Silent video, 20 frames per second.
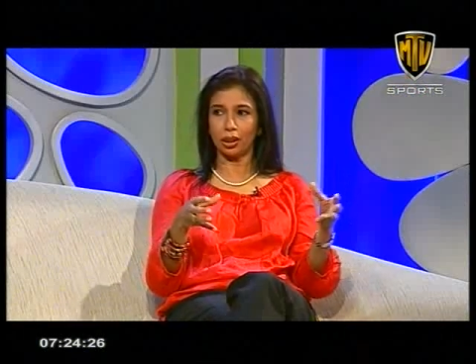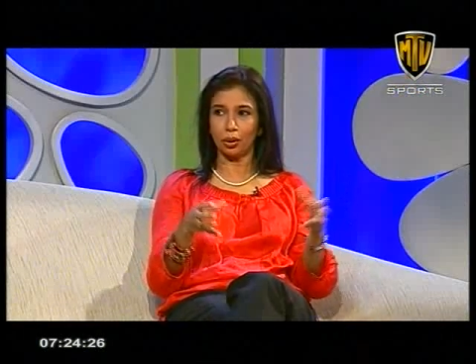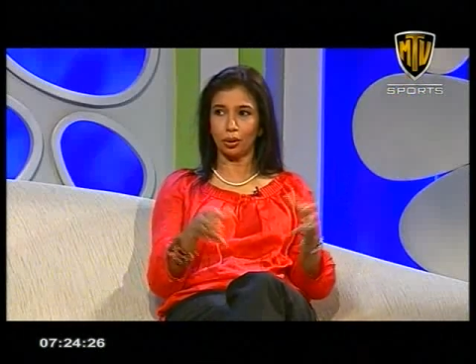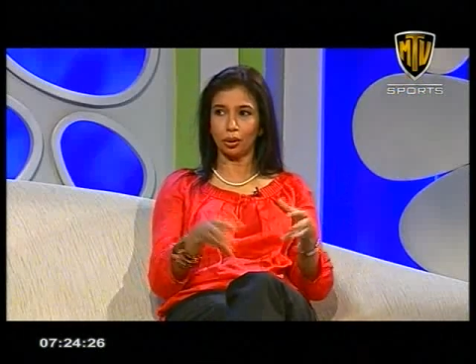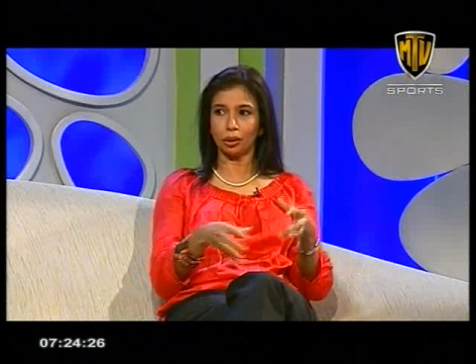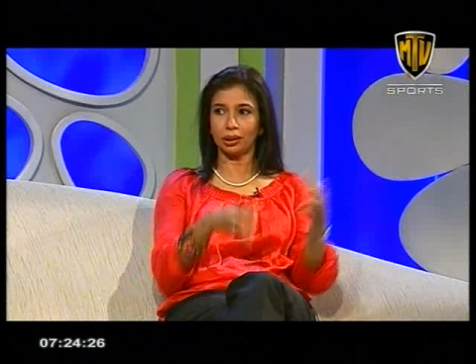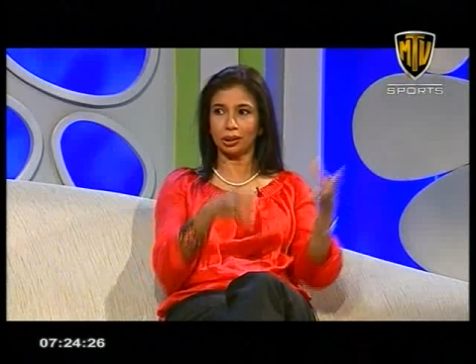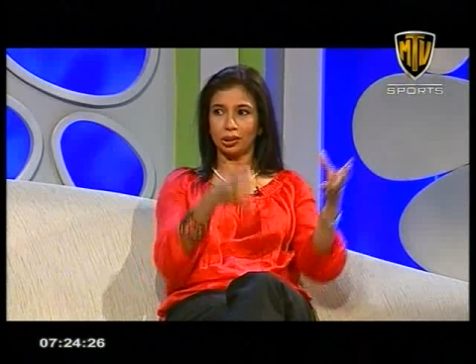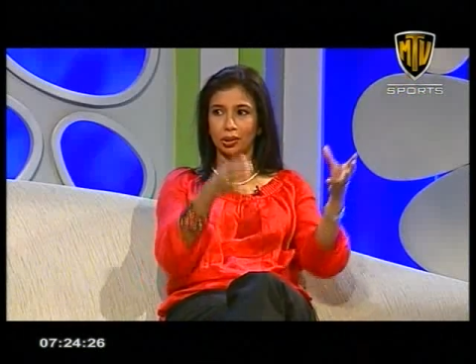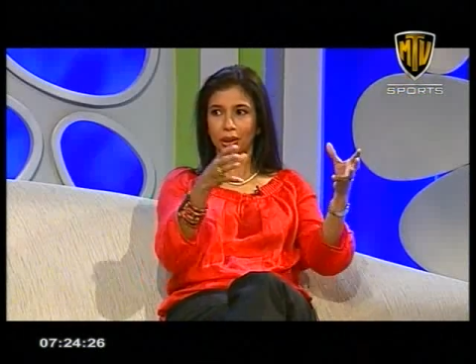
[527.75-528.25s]

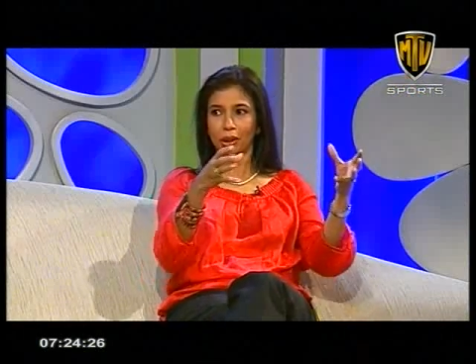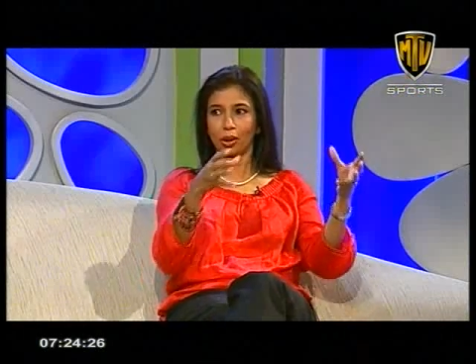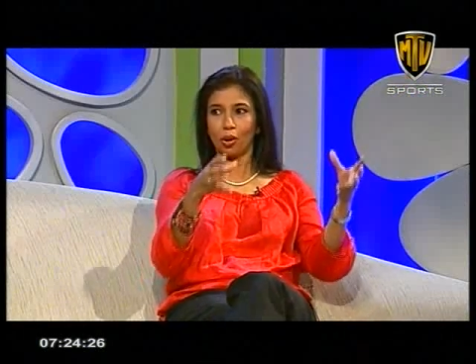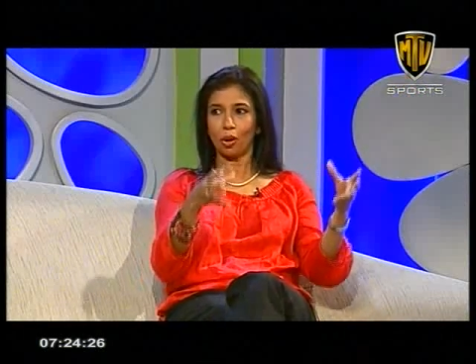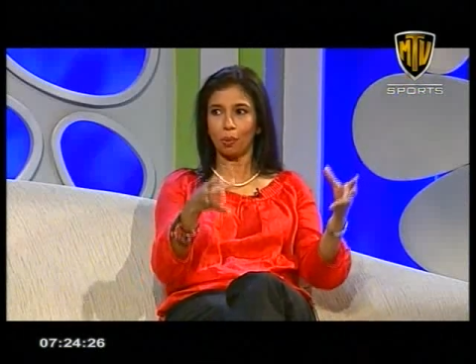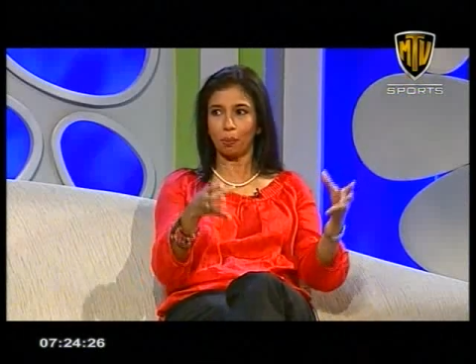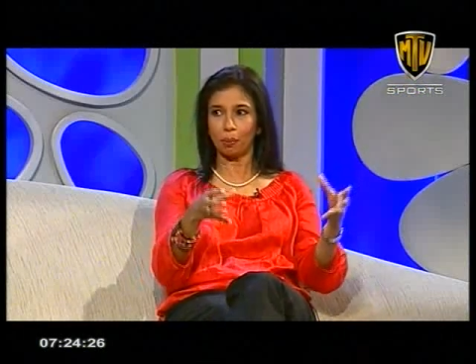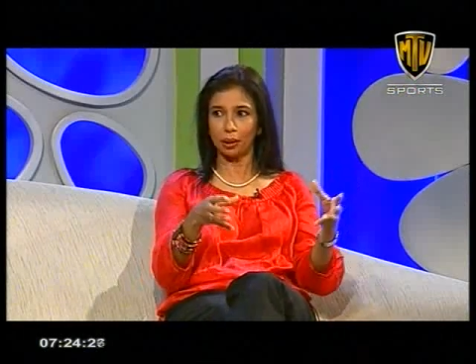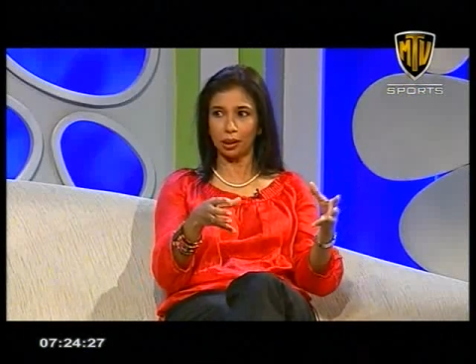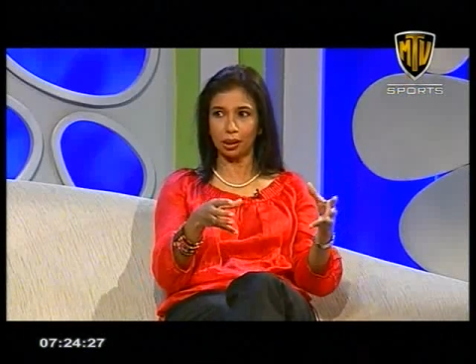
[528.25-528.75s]
not string
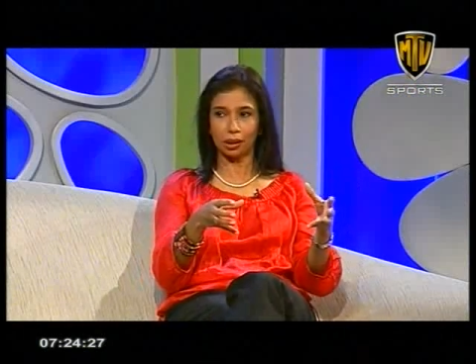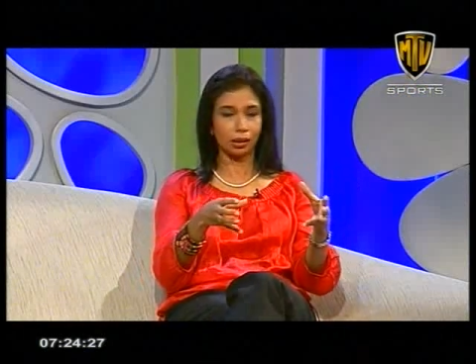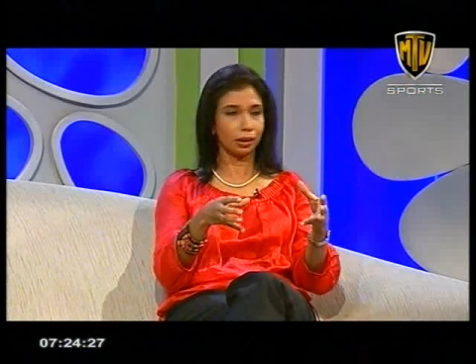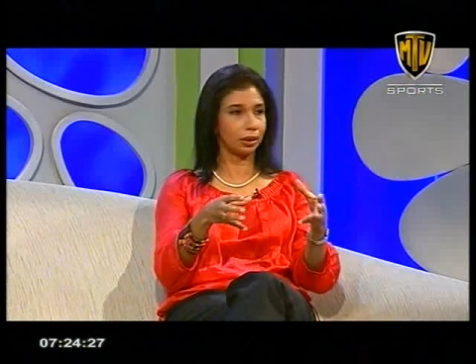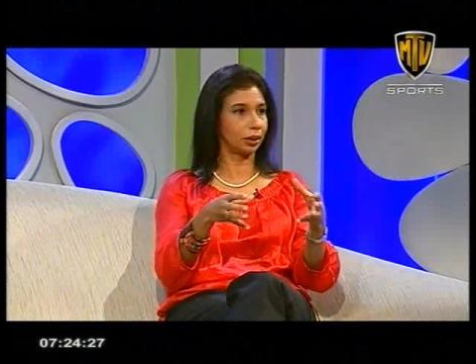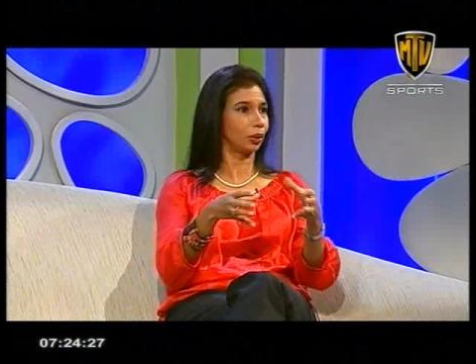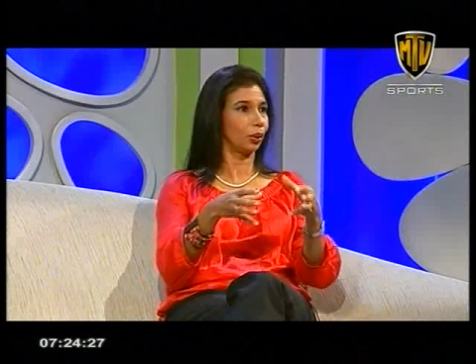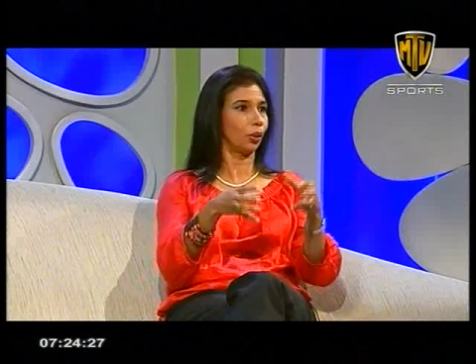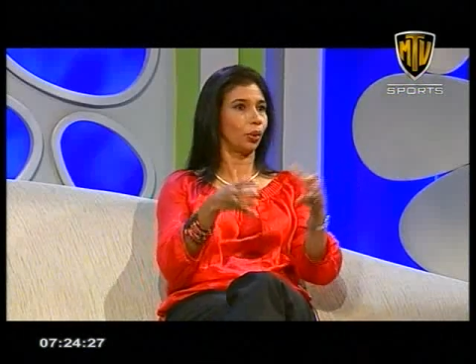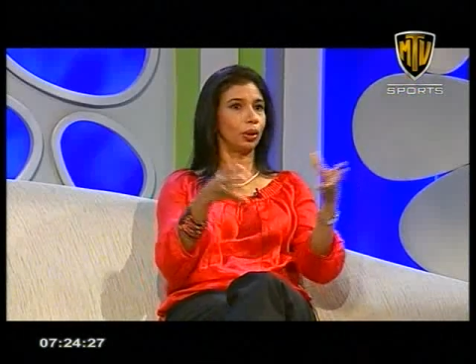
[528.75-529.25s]

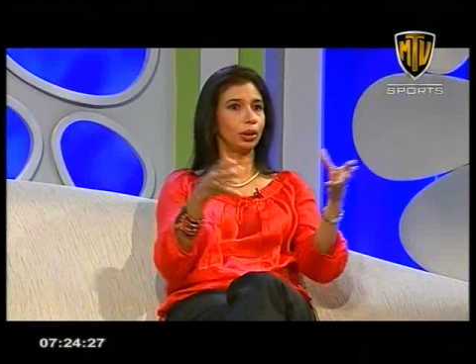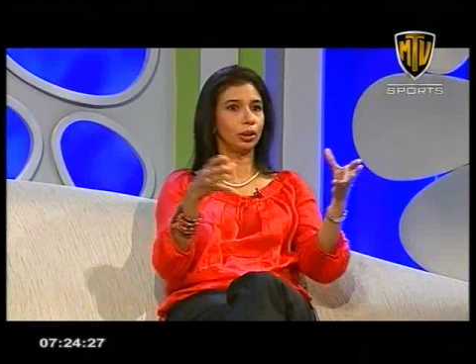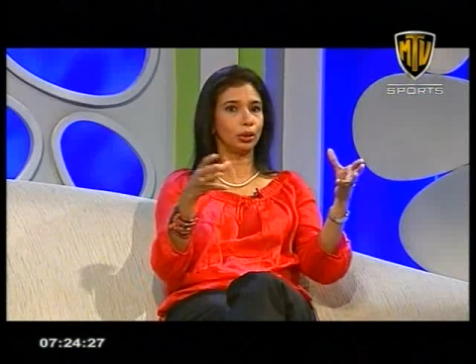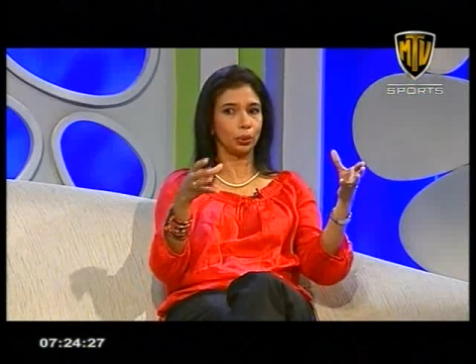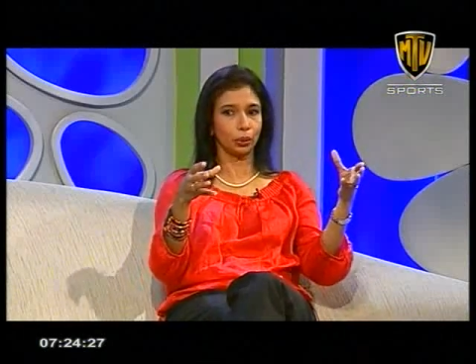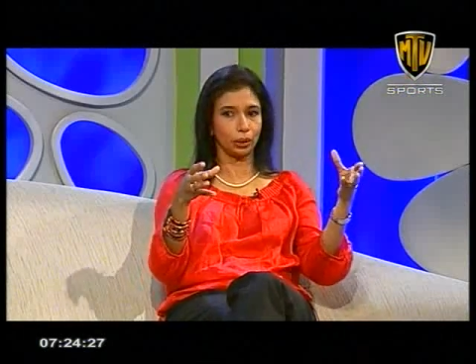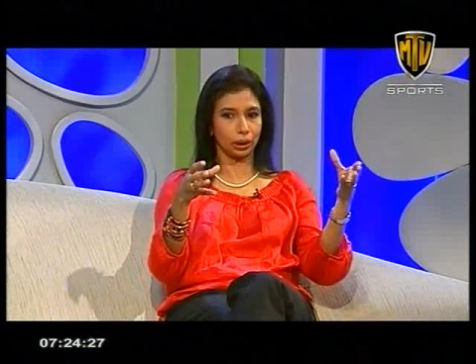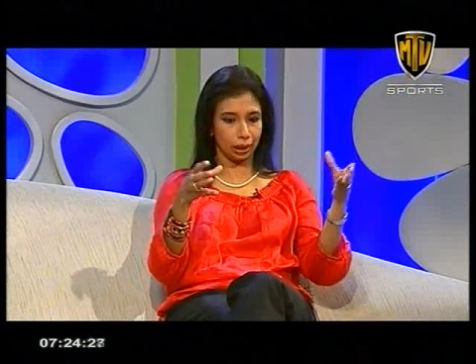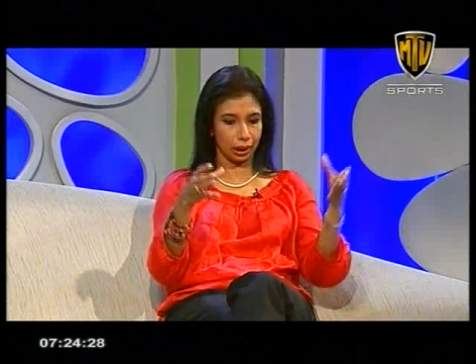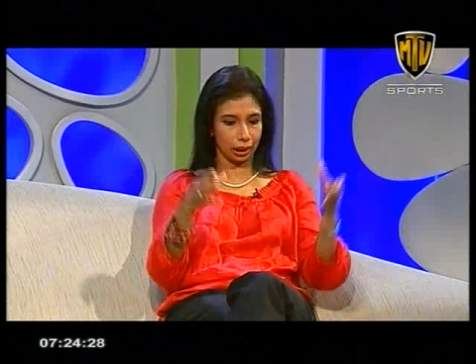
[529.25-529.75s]
hoppers, all
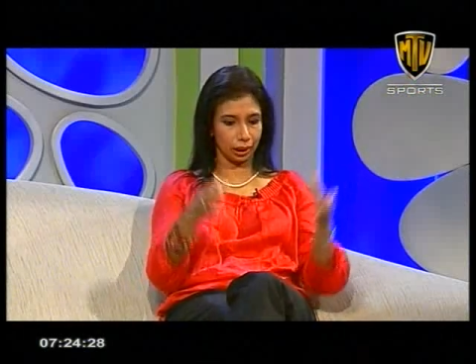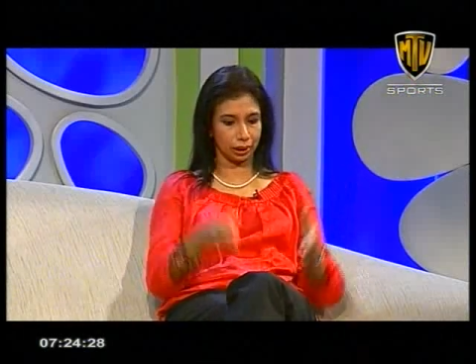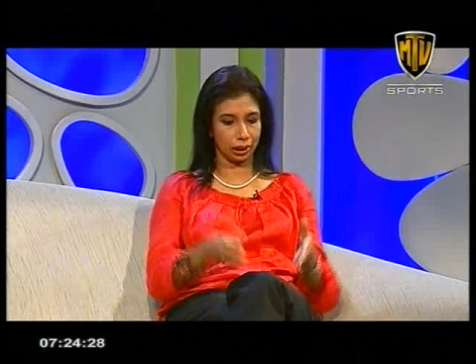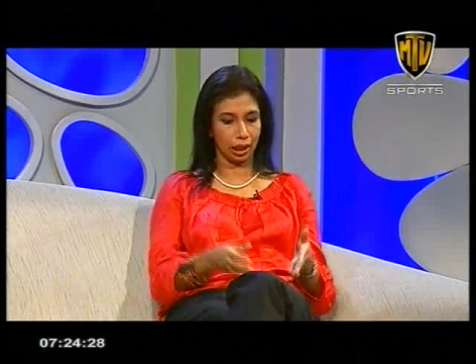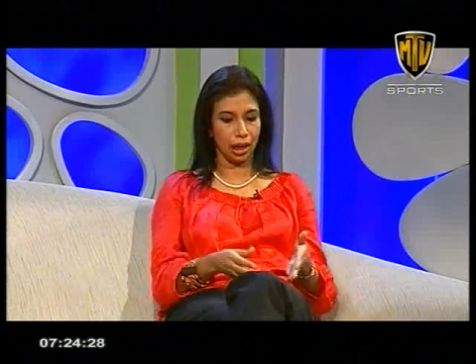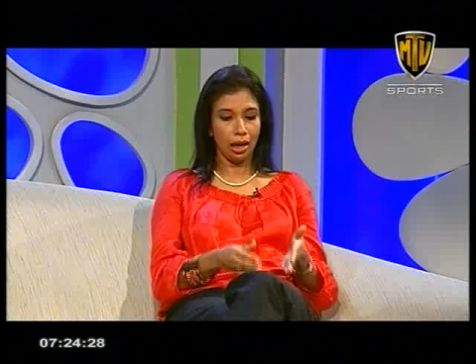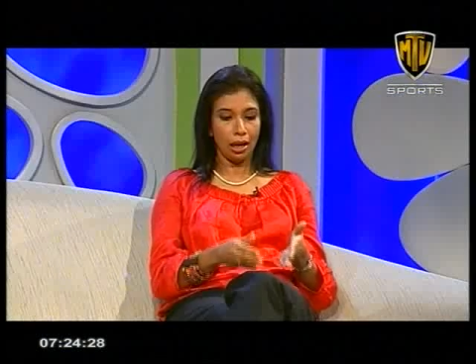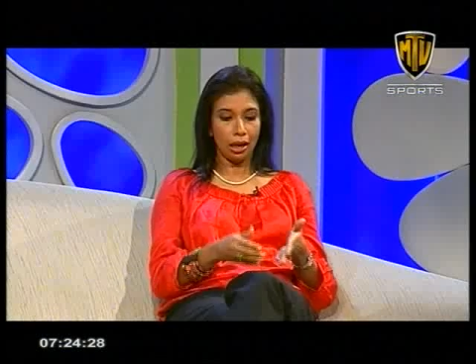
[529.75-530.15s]
those things.